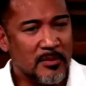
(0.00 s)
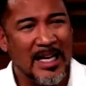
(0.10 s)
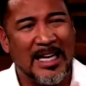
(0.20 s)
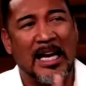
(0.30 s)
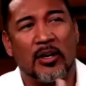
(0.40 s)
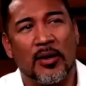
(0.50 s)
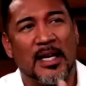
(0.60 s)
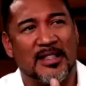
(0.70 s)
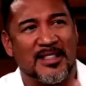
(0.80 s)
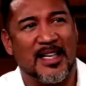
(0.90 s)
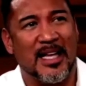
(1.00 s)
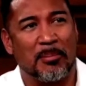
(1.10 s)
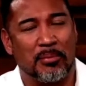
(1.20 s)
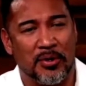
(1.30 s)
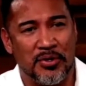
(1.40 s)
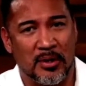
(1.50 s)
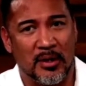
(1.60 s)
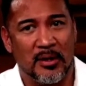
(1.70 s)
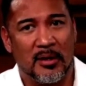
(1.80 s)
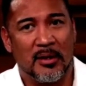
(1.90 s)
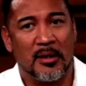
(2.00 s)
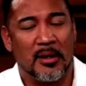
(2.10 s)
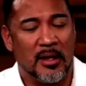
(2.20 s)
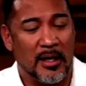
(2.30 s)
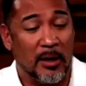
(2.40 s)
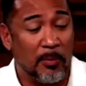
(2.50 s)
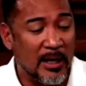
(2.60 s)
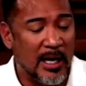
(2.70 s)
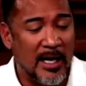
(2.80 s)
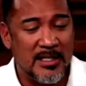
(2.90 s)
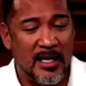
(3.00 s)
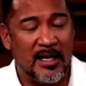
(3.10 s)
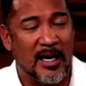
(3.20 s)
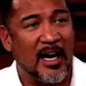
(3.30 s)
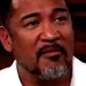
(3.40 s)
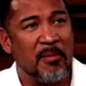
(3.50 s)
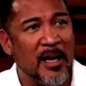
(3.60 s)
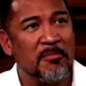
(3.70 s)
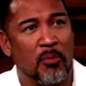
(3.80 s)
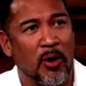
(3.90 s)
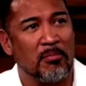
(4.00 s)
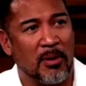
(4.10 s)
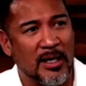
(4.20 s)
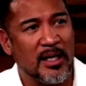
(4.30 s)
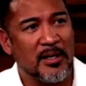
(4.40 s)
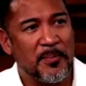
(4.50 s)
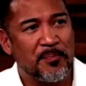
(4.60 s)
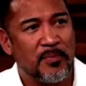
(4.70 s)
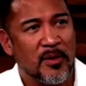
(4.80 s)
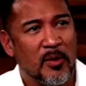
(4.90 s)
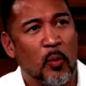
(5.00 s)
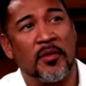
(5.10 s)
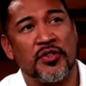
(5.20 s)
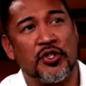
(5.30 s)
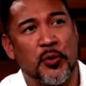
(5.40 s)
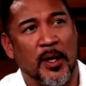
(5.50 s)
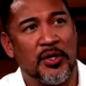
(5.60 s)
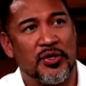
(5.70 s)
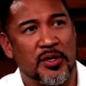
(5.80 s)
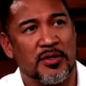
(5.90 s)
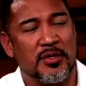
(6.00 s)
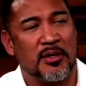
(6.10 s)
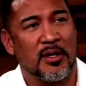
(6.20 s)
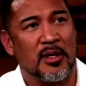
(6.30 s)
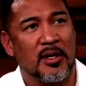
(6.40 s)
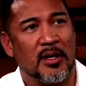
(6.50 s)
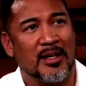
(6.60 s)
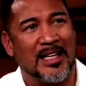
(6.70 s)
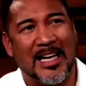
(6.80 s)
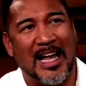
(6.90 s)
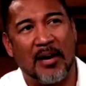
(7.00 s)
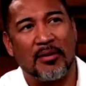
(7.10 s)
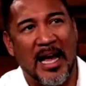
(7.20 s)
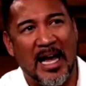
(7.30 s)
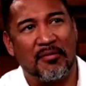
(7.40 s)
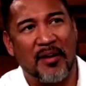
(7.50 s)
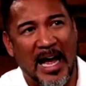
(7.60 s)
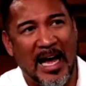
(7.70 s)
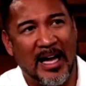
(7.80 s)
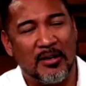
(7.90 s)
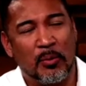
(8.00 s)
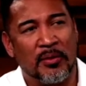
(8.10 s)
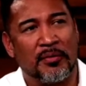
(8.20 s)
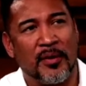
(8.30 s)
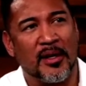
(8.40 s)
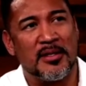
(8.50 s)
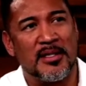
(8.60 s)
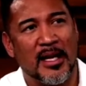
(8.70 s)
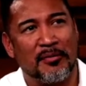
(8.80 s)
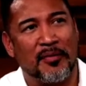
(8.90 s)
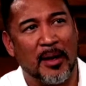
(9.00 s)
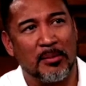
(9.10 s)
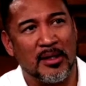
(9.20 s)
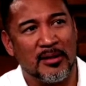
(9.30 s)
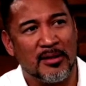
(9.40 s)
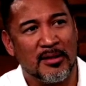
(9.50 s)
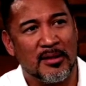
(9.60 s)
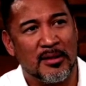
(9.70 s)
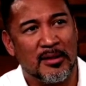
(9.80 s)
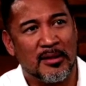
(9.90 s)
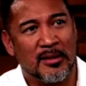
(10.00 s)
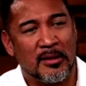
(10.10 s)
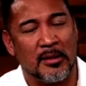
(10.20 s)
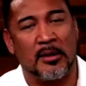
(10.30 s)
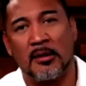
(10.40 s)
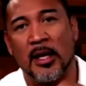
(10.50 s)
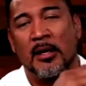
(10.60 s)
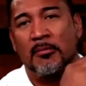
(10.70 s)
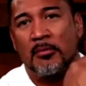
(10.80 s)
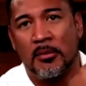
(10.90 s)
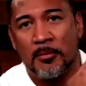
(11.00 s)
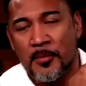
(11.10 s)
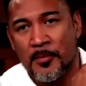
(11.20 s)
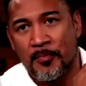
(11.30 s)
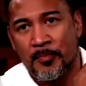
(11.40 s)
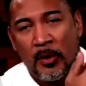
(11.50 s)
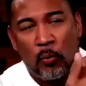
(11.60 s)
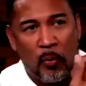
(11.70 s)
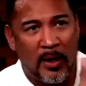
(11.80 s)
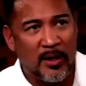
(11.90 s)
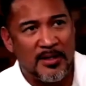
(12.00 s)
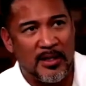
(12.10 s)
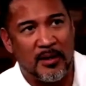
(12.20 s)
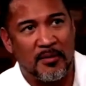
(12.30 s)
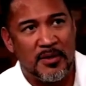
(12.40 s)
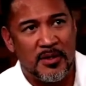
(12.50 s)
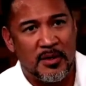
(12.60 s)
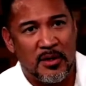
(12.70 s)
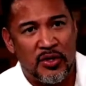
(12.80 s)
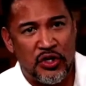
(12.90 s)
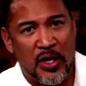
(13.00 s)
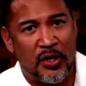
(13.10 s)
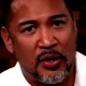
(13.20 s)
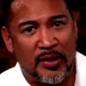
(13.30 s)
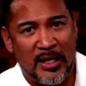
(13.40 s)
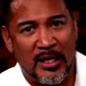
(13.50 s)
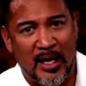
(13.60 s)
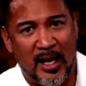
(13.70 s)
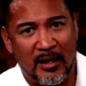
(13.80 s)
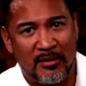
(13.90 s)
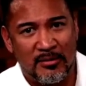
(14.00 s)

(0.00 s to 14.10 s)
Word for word: and I learned not to take that personally. And I realized that I've made more money with strangers than I ever have had with friends and family. Like relatives share your DNA,